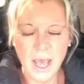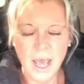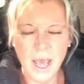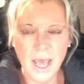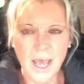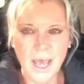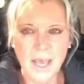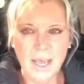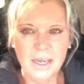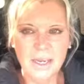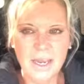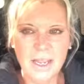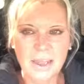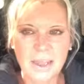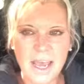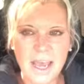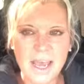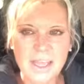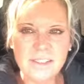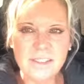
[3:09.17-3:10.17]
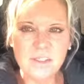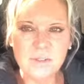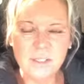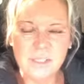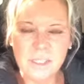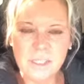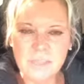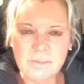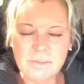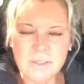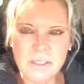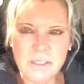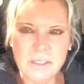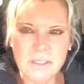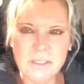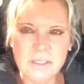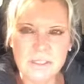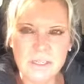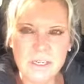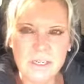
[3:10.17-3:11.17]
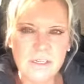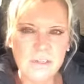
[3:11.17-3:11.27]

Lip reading: And that sort of gives us,